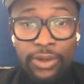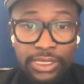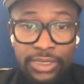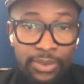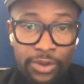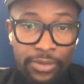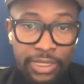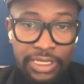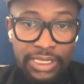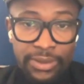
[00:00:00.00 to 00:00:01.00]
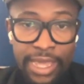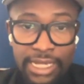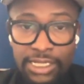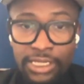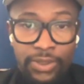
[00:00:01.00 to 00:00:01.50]
to support me. So I had
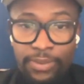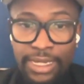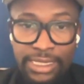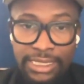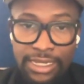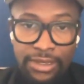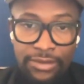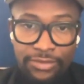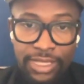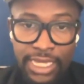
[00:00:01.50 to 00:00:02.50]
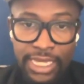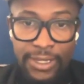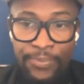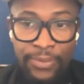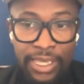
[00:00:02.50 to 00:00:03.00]
to do it myself. Like,
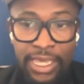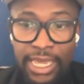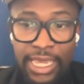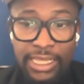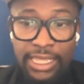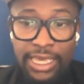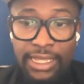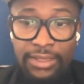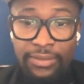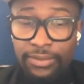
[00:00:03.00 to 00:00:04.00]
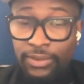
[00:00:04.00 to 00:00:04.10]
and then